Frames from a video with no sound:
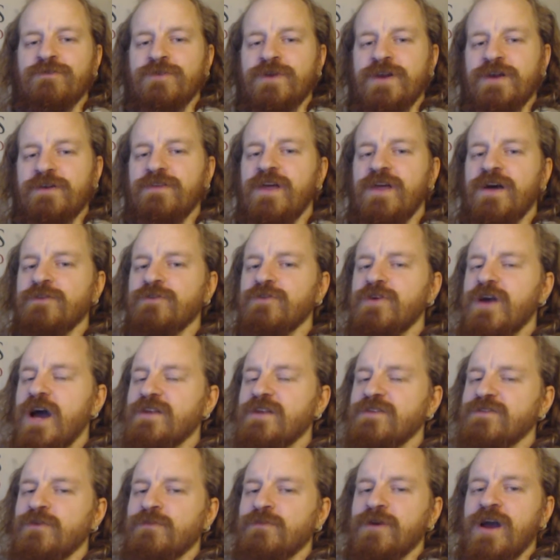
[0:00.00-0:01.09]
Whenever there are new
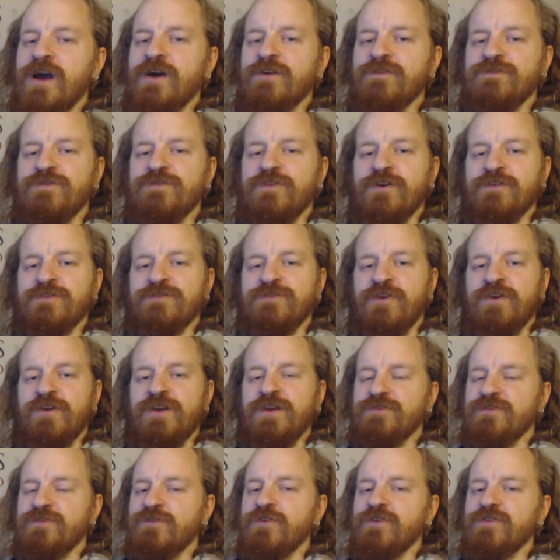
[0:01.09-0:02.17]
cards coming out for Journey
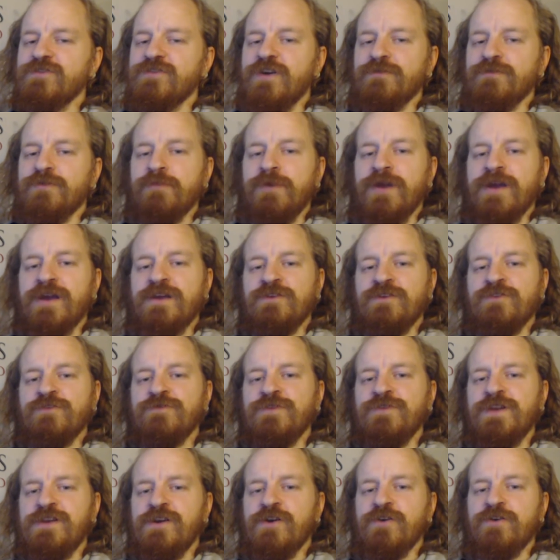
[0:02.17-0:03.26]
into Nyx, I will make a new
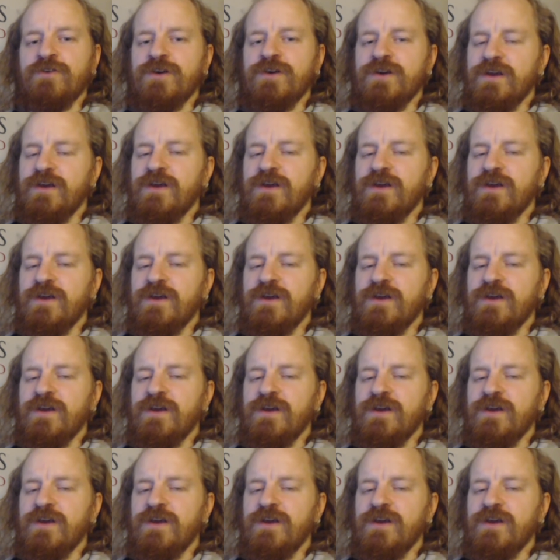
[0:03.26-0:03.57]
video,